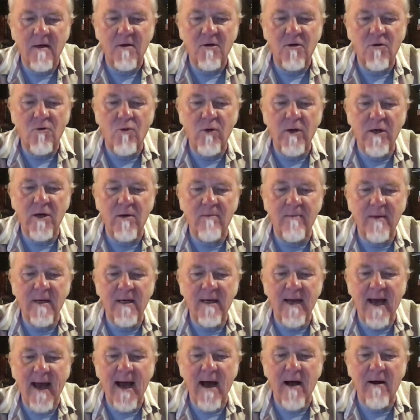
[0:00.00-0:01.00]
to wheel me
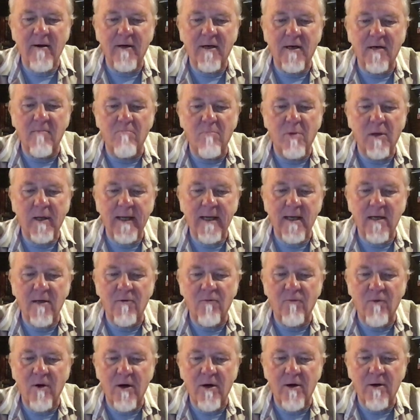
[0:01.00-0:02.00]
down a
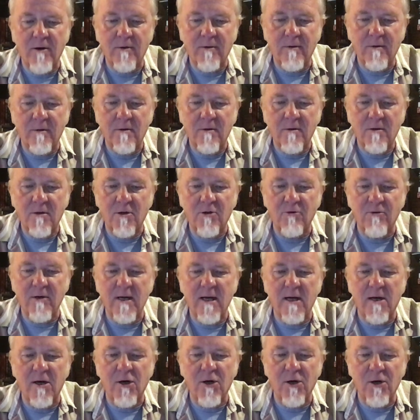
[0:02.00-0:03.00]
completed road, to
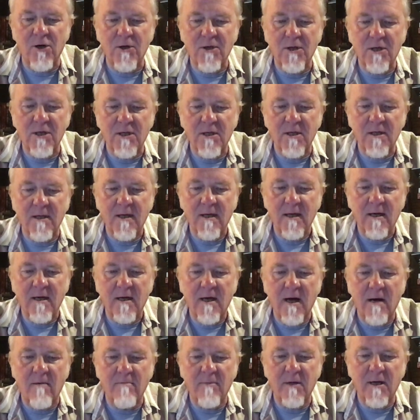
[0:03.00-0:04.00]
greet a hearse,
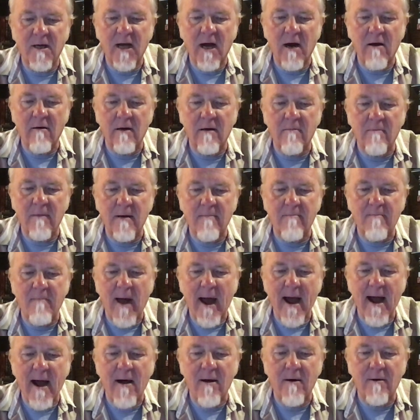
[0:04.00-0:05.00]
come to carry me
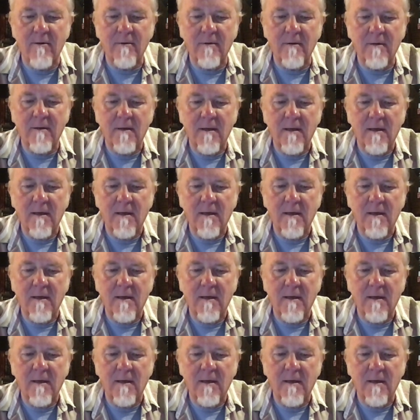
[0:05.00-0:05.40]
bound,